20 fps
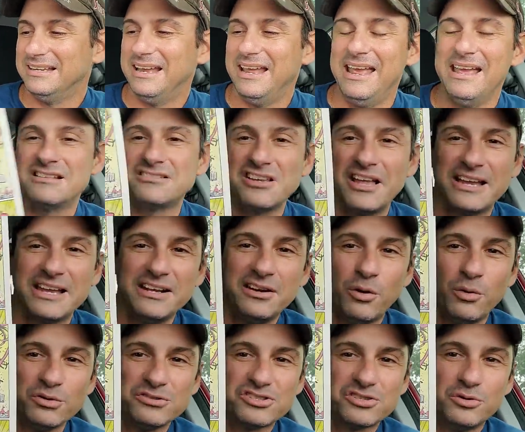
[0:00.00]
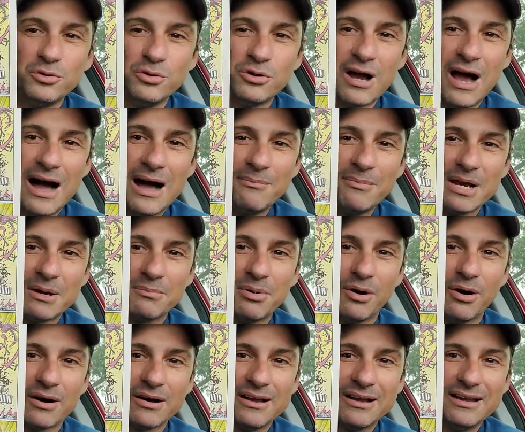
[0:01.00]
it's like an old school comic
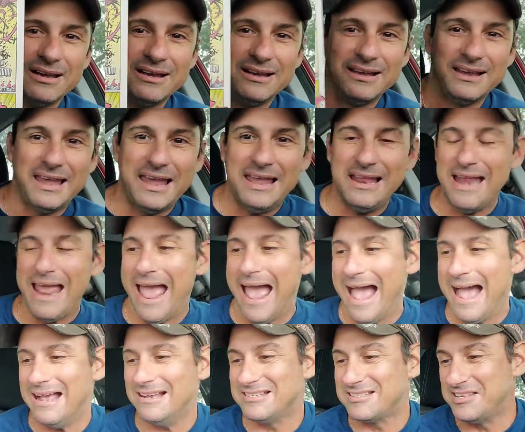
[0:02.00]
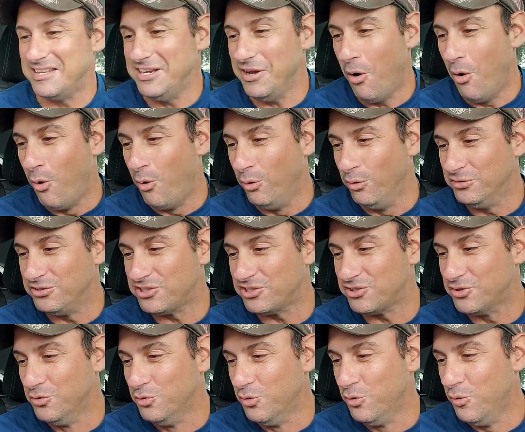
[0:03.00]
book. It has the old
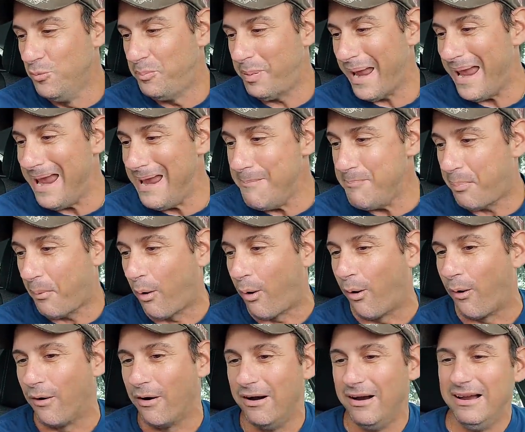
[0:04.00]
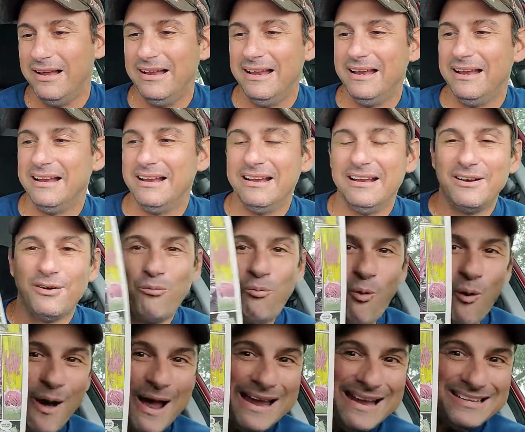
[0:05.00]
school paper,
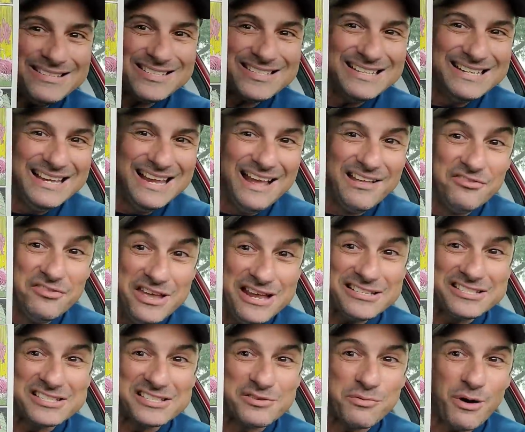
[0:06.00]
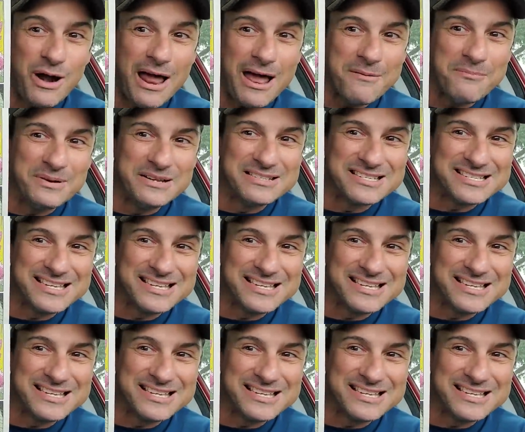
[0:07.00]
right? This is what I've been